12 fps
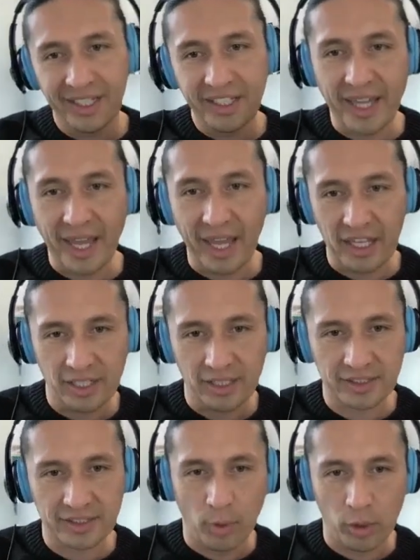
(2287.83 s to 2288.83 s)

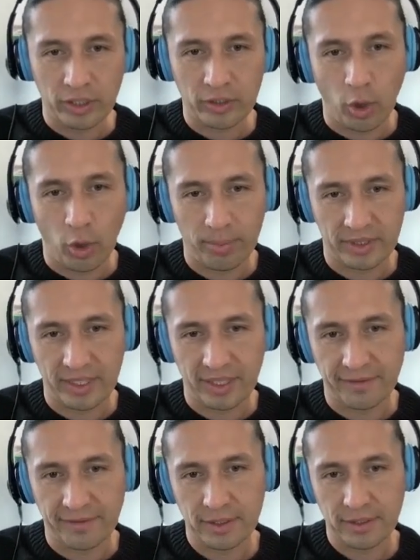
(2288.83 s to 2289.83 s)
engaging smaller
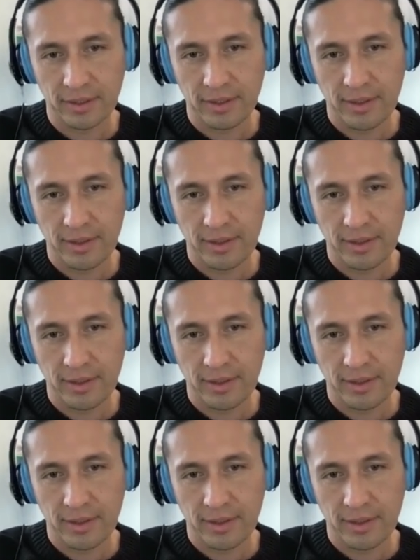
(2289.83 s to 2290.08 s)
cooperatives?